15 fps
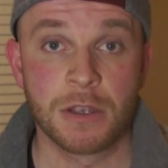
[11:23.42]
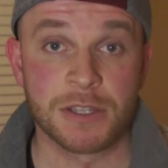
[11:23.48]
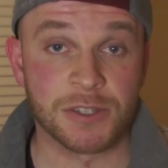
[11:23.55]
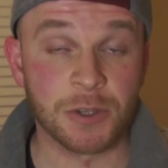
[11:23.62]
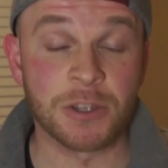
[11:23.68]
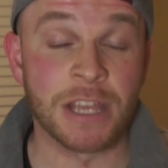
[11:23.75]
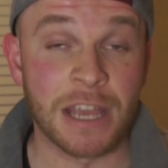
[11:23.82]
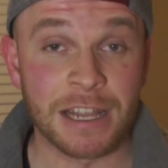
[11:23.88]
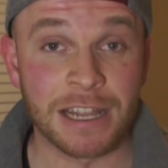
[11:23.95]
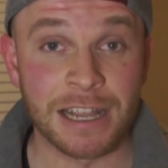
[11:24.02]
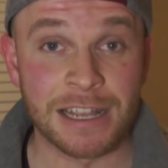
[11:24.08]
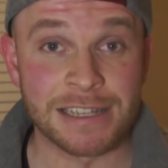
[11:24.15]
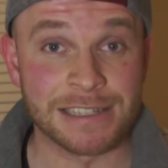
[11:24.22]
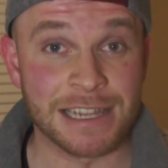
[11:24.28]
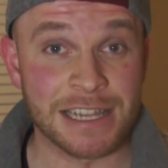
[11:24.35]
So yeah
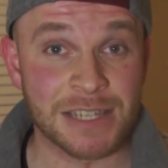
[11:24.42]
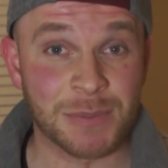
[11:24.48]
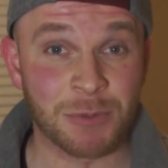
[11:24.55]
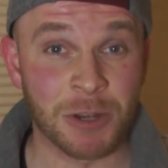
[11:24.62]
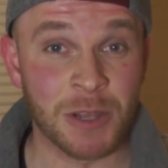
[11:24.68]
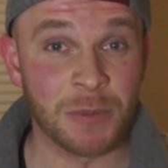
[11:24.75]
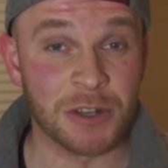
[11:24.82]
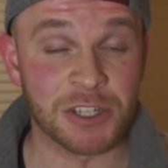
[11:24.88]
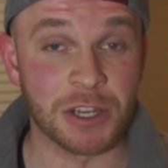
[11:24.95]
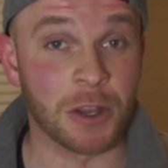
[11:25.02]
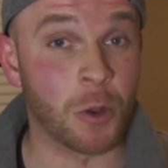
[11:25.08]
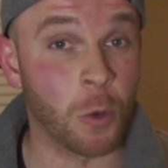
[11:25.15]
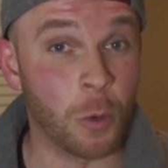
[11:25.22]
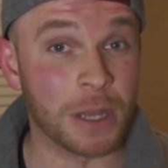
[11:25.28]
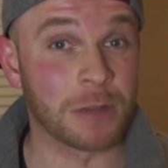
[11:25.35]
guys, that's pretty much a
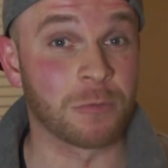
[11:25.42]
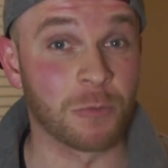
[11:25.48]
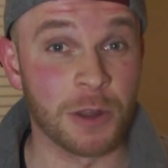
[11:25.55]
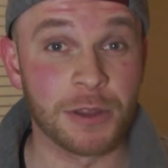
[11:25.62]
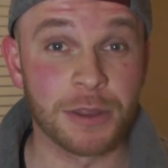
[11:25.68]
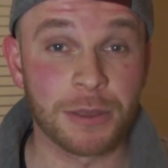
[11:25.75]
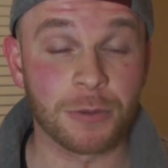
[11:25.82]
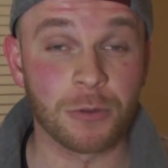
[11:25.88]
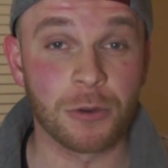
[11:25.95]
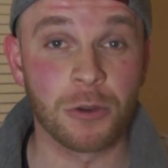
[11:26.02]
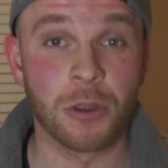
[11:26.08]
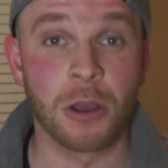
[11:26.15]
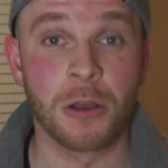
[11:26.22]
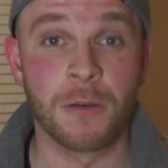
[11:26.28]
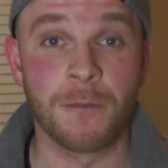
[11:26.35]
quick run
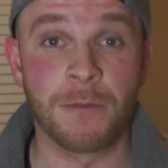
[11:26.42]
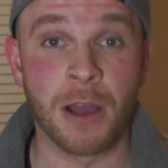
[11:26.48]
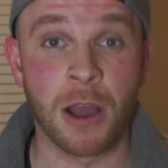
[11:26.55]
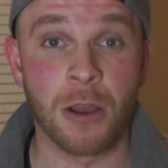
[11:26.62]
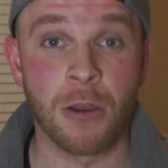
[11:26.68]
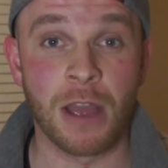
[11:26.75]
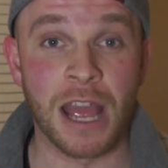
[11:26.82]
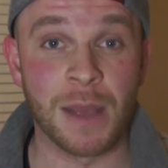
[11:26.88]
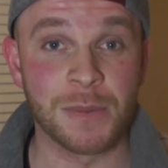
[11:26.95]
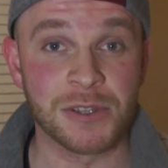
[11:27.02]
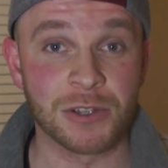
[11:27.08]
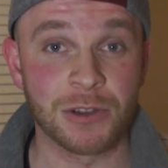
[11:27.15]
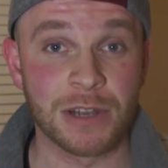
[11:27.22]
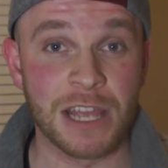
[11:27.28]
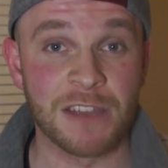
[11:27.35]
through of how
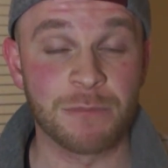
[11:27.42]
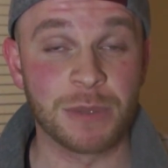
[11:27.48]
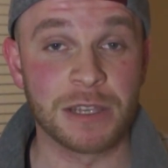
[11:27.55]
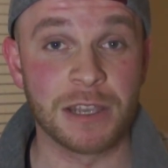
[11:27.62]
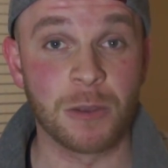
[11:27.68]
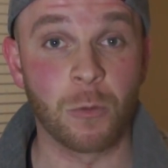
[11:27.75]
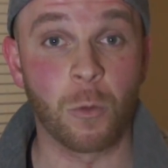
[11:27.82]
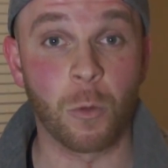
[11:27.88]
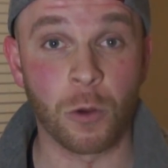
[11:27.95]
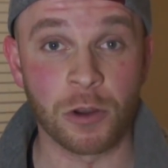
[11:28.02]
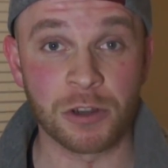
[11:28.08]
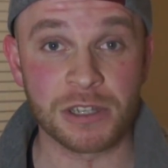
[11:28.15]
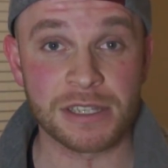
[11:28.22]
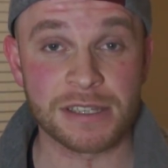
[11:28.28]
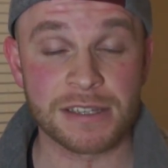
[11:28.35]
Amazon FBA
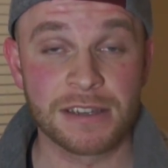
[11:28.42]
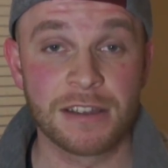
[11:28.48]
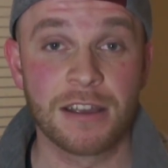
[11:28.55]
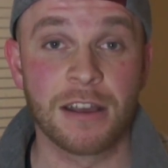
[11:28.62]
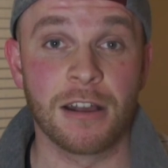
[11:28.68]
works.